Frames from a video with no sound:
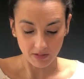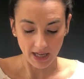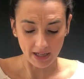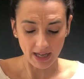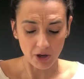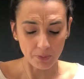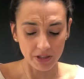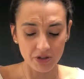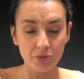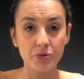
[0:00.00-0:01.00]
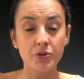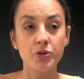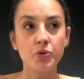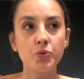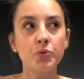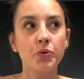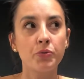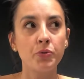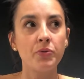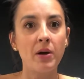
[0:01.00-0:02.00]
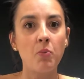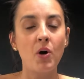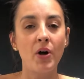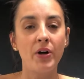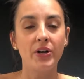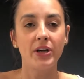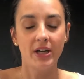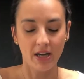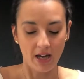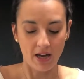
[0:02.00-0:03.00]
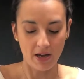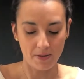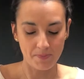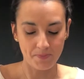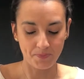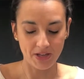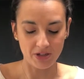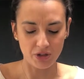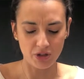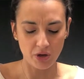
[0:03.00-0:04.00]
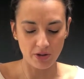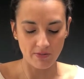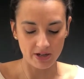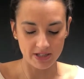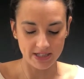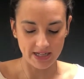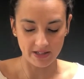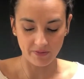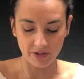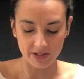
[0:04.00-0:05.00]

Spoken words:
And helping children to talk through their work and to show their understanding. For